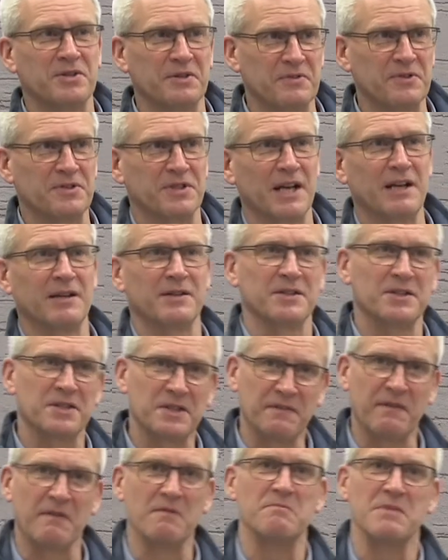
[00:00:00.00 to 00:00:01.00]
of saints
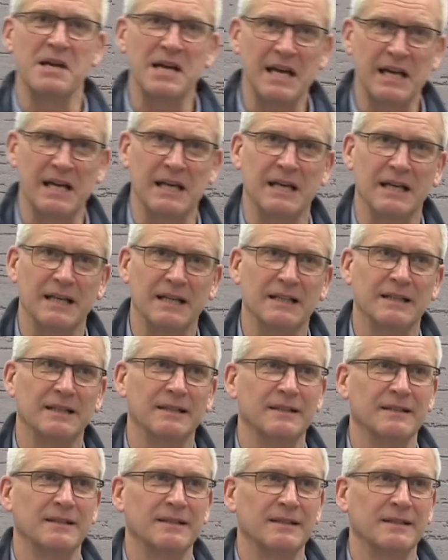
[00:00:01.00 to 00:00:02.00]
for me
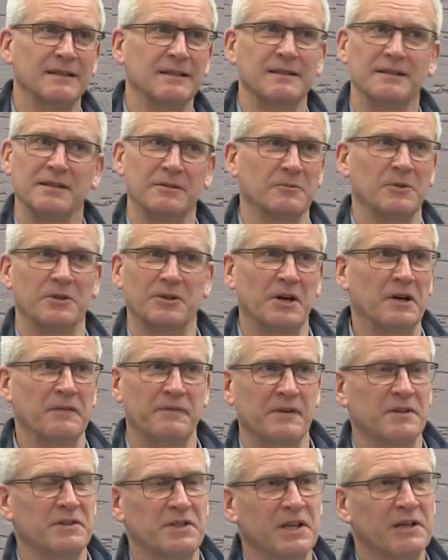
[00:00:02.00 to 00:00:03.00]
that were
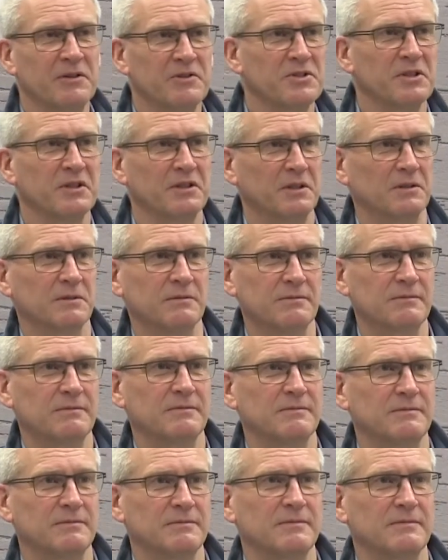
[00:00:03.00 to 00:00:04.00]
offered years ago.
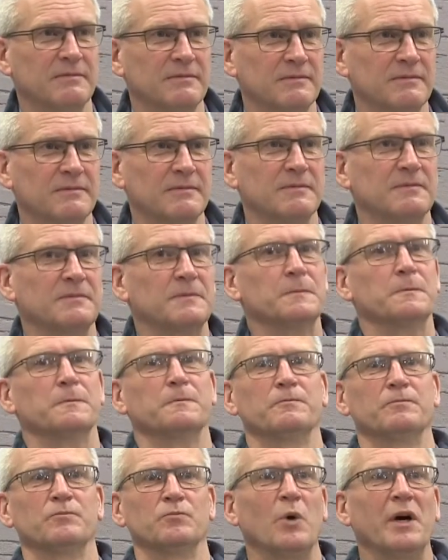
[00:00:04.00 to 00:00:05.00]

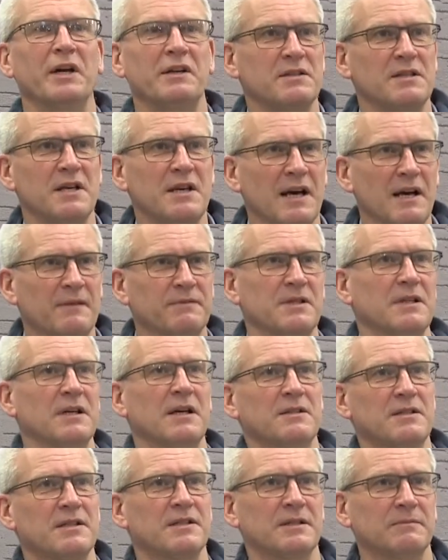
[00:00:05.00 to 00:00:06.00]
Why does He have to
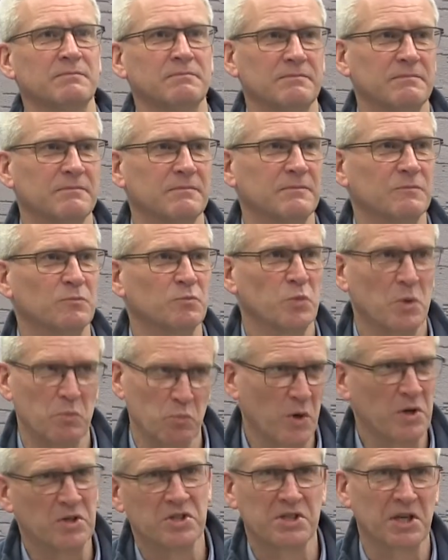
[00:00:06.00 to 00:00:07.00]
answer them when
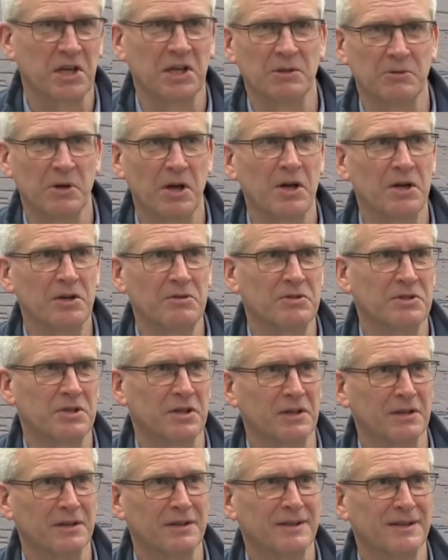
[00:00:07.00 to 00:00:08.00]
we're still around
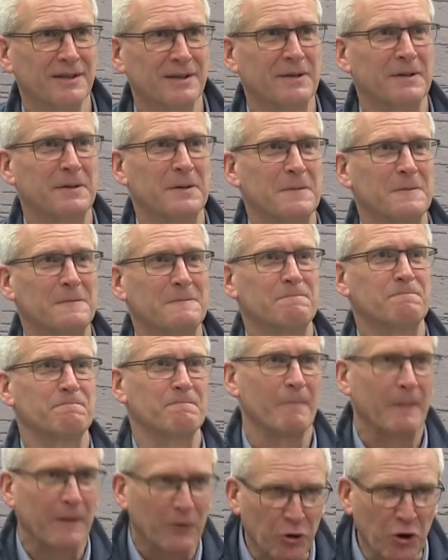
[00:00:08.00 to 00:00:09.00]
to
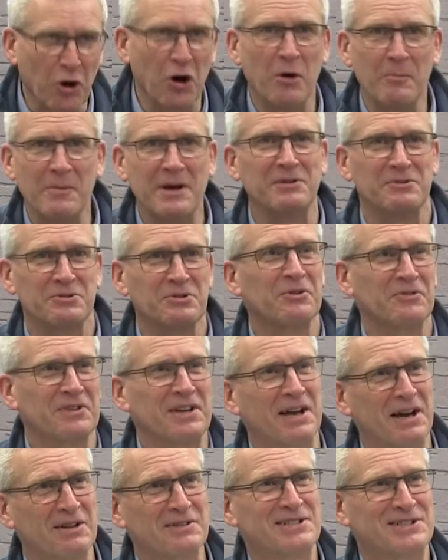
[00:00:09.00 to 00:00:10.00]
comment on the
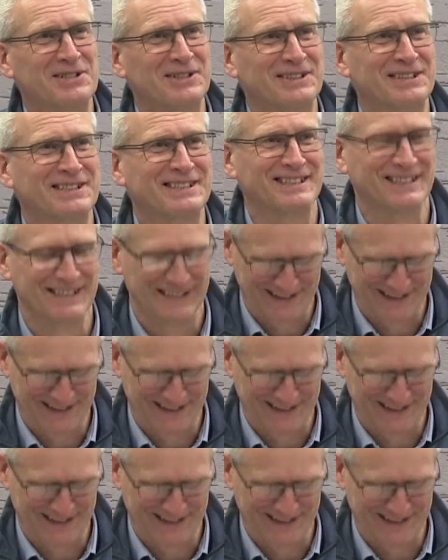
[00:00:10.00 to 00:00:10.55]
answers?